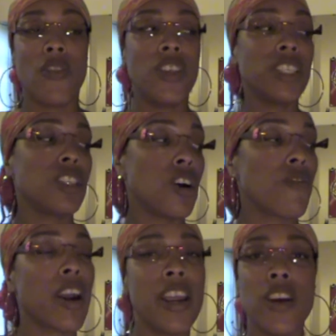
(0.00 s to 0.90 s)
This song
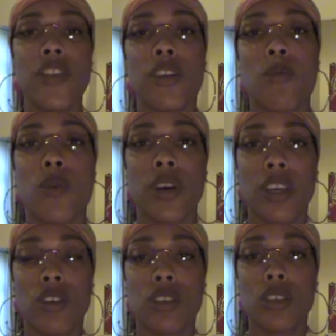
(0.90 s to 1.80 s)
right here that I'm
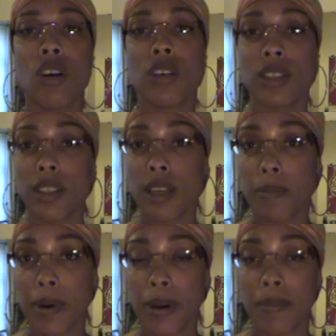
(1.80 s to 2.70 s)
working on is called Step
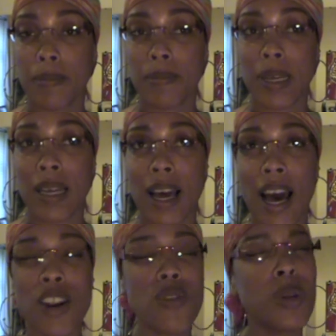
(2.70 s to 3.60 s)
Up.
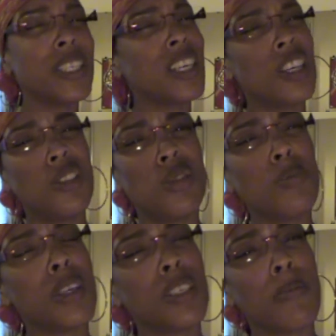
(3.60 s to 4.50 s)
I don't want to tell you too
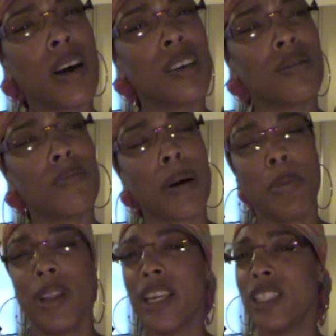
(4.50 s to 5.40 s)
much about my
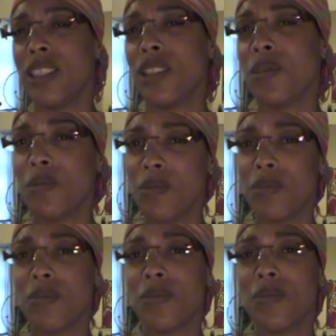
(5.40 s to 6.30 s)
plans,
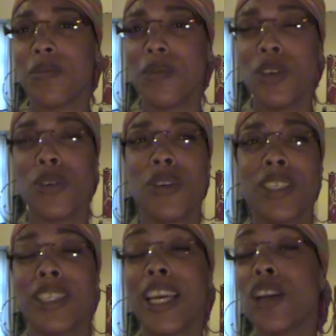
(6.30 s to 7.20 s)
you know,
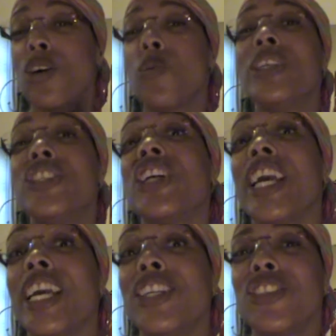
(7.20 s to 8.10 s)
because they could always
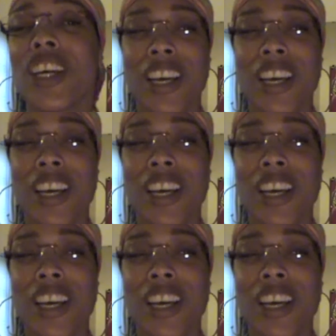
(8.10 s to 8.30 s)
change.